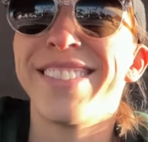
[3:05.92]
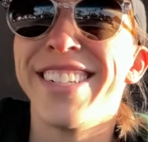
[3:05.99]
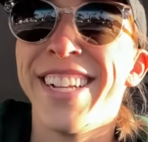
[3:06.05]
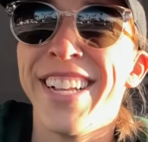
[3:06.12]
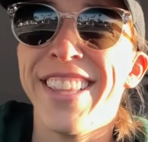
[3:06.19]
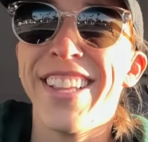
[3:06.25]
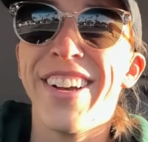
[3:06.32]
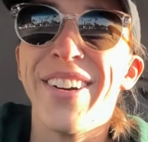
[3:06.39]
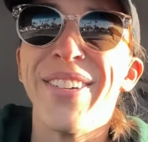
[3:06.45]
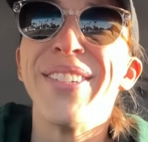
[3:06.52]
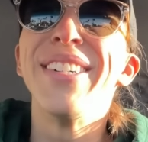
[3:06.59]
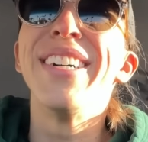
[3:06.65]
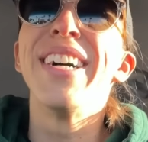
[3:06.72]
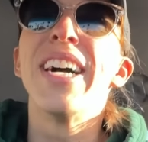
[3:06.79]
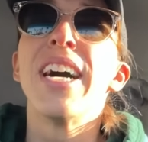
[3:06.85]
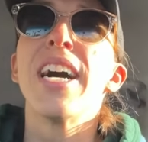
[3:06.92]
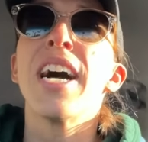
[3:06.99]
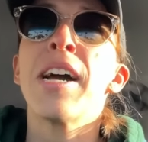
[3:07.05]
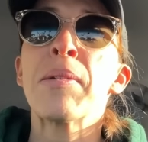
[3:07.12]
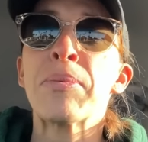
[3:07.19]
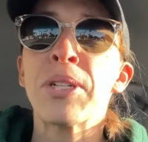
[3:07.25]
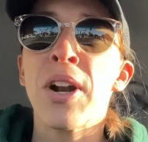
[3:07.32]
Hello.
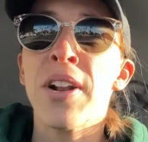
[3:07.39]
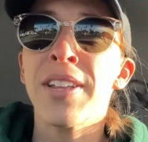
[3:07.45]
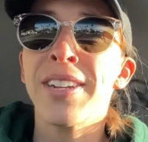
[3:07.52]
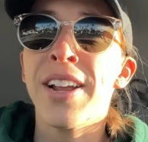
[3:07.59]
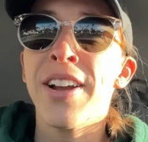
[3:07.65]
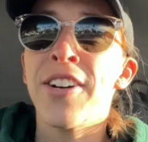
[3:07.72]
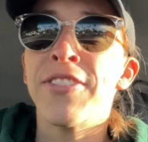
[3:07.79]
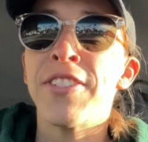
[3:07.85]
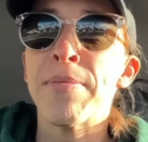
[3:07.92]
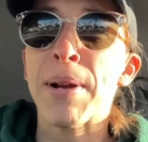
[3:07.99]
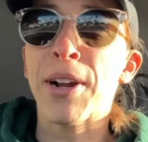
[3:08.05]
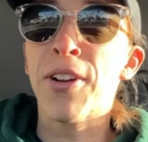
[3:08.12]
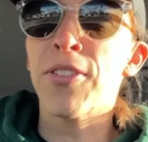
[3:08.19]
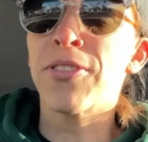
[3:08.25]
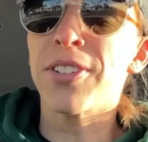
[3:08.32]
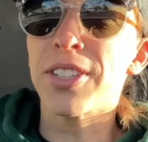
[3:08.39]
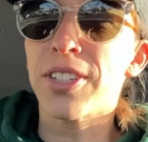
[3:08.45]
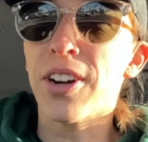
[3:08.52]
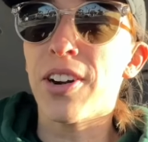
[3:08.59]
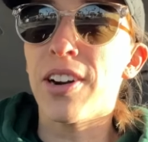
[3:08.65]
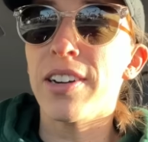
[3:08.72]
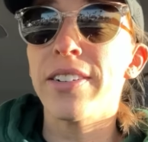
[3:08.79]
I'm starting the day off in my girlfriend's
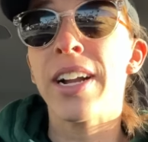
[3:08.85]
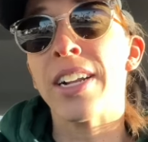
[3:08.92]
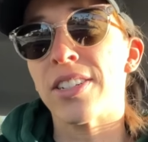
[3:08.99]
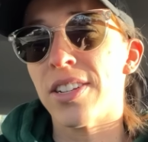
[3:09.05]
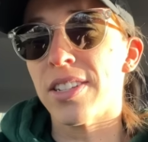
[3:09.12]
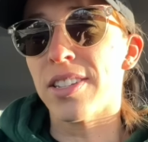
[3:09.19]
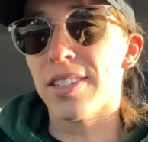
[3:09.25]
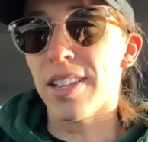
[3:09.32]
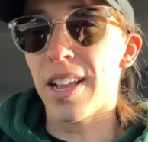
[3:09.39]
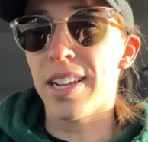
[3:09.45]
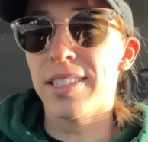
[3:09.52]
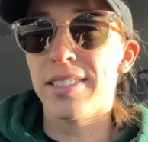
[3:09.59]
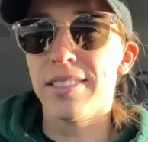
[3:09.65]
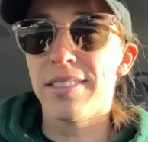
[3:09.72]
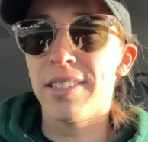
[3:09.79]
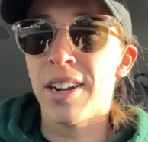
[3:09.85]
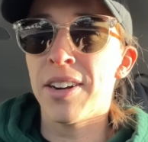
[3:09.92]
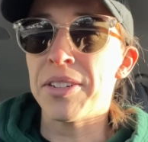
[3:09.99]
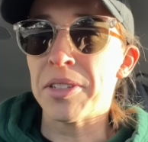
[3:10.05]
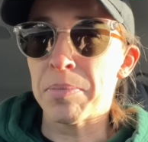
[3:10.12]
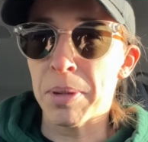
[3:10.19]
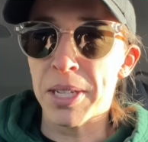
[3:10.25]
car. Actually, that's a lie. I already
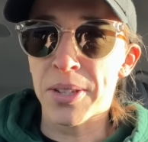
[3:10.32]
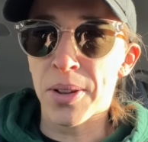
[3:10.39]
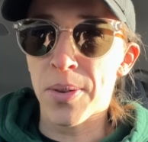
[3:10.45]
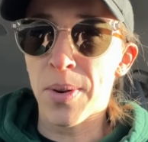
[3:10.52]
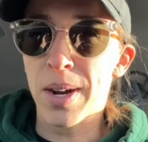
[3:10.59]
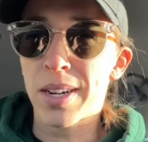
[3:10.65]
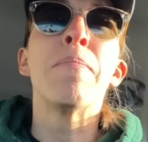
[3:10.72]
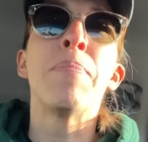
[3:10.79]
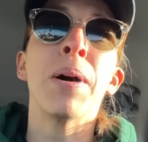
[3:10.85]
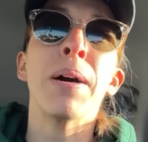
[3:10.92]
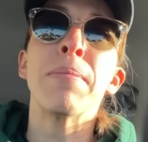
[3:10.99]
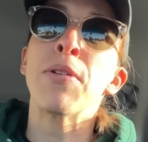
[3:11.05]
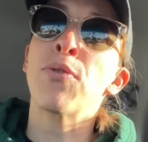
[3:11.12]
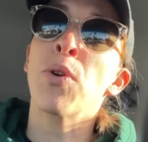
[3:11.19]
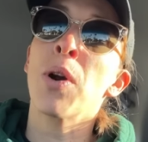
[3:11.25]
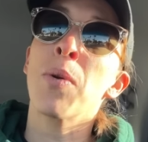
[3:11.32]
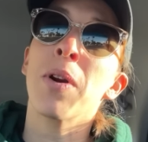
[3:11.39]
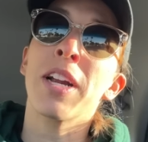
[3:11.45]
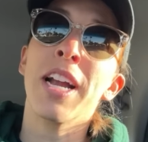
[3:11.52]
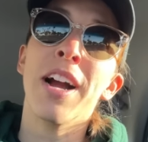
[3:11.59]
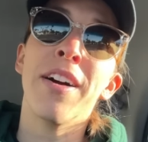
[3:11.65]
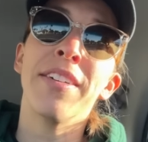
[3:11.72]
took Blaze on a walk. But before I
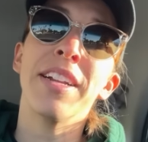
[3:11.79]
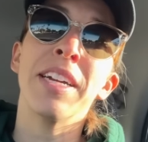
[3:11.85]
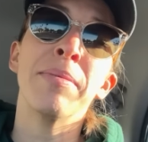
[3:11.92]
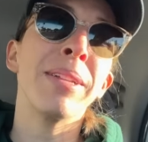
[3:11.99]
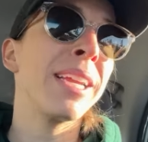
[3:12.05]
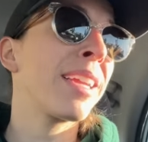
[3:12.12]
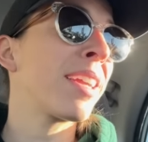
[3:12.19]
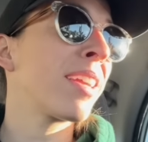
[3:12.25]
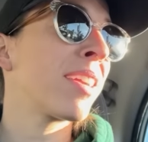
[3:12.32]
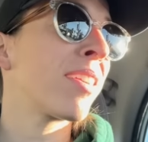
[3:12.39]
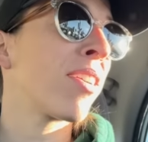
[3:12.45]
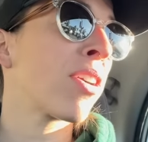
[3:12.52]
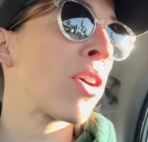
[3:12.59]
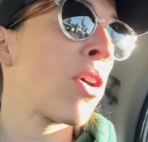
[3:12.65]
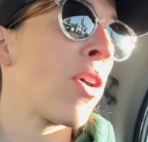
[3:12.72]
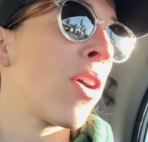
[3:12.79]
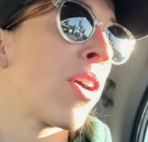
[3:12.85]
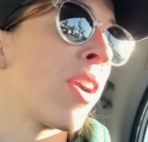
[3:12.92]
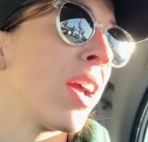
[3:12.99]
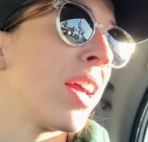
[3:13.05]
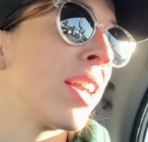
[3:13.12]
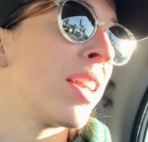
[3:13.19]
work out, I'm taking her car
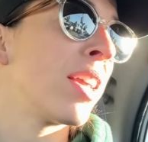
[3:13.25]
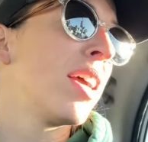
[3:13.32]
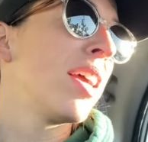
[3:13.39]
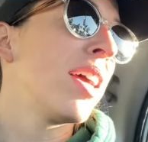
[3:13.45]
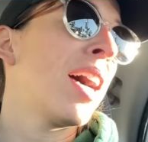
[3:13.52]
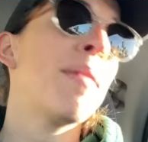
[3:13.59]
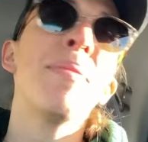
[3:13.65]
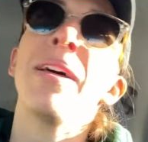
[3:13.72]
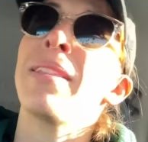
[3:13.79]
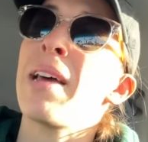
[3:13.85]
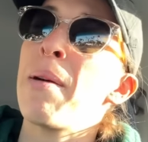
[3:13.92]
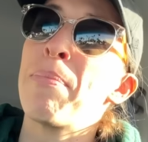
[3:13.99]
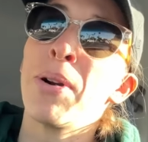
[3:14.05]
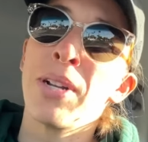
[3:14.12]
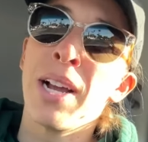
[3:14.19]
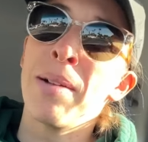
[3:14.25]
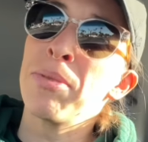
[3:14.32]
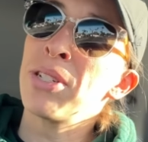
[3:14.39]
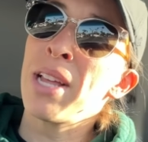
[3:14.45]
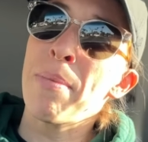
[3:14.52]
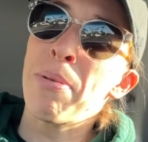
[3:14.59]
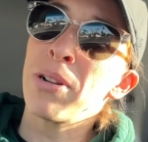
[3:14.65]
in. I'm just
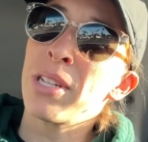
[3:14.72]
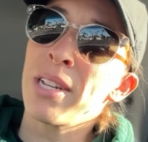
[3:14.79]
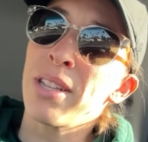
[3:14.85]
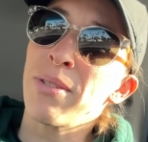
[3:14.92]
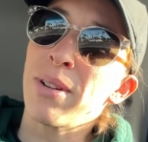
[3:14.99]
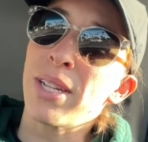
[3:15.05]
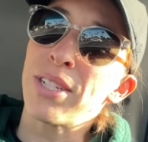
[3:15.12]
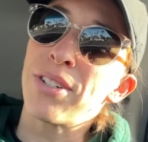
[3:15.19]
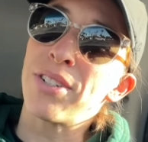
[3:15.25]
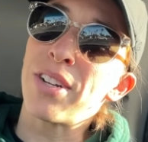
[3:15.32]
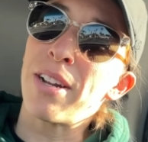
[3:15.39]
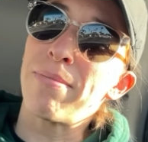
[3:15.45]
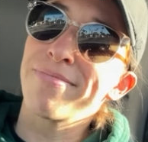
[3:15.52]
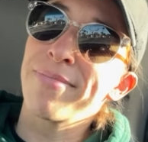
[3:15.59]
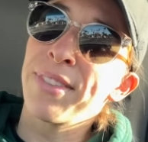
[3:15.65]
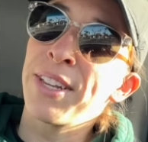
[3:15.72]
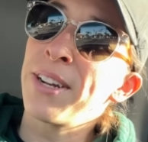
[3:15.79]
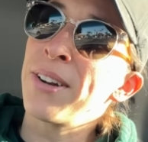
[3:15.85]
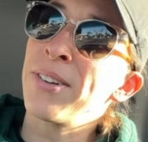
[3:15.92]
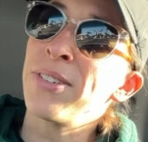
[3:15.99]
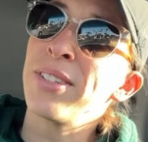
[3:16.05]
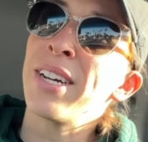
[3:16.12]
that person in the relationship. You
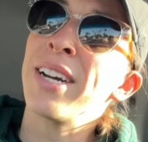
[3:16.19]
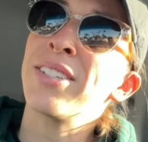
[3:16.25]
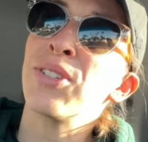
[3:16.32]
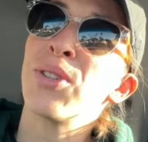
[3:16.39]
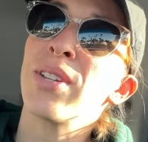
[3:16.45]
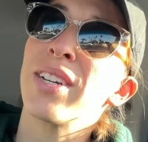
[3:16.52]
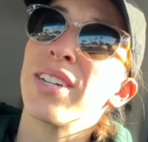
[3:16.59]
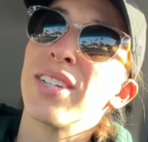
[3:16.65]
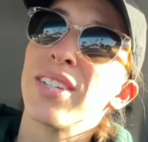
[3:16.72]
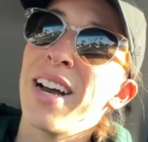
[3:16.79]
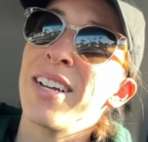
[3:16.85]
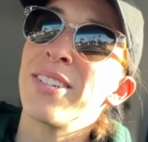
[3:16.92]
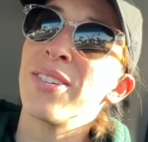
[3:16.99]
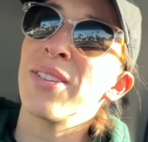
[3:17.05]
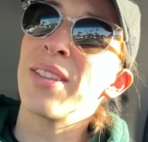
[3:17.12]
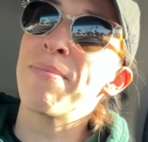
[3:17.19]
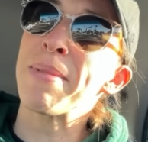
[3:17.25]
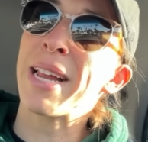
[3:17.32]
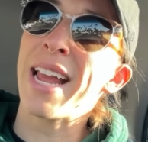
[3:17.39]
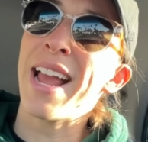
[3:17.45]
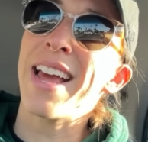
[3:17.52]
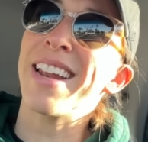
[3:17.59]
know, I do the
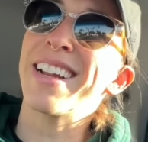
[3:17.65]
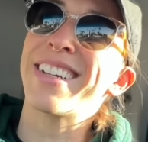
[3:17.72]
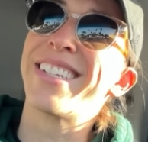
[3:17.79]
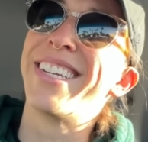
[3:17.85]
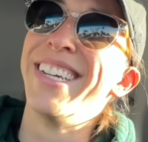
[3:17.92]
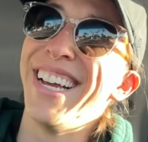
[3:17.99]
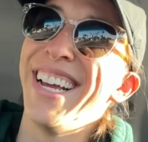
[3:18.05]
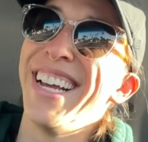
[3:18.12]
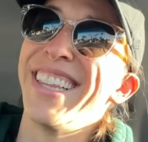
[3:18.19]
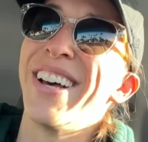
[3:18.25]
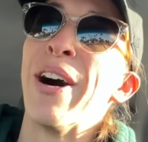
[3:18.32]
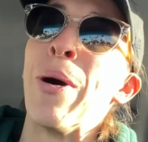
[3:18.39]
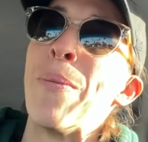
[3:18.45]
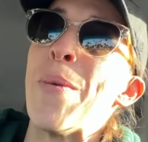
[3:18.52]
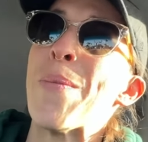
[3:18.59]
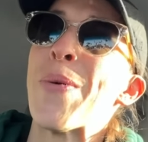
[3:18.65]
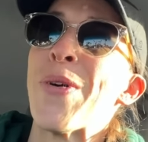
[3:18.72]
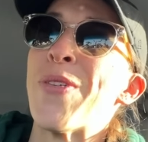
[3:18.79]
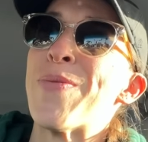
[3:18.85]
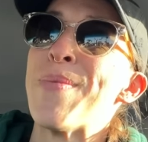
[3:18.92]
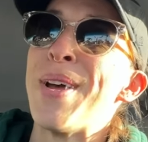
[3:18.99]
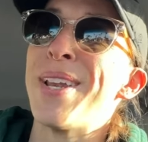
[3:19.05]
mechanics and the home
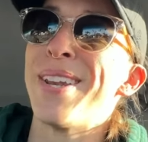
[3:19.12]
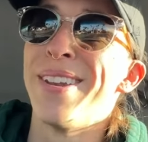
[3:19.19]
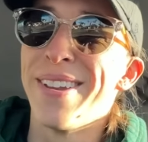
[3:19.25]
improvement.